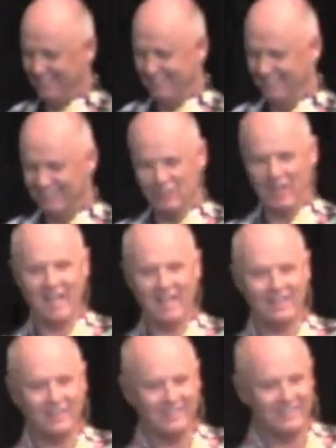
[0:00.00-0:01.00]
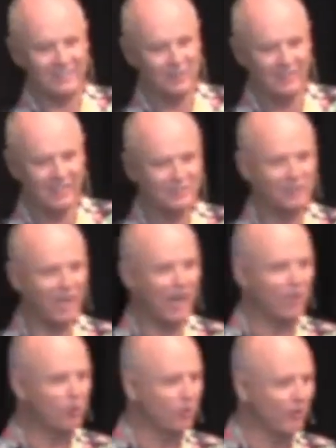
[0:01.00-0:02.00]
a child, a
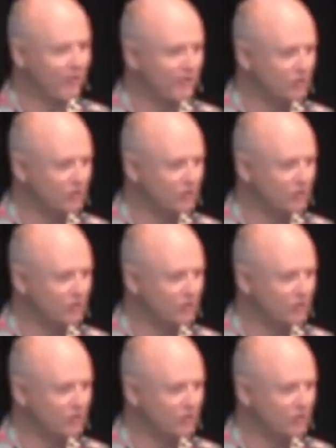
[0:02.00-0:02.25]
children,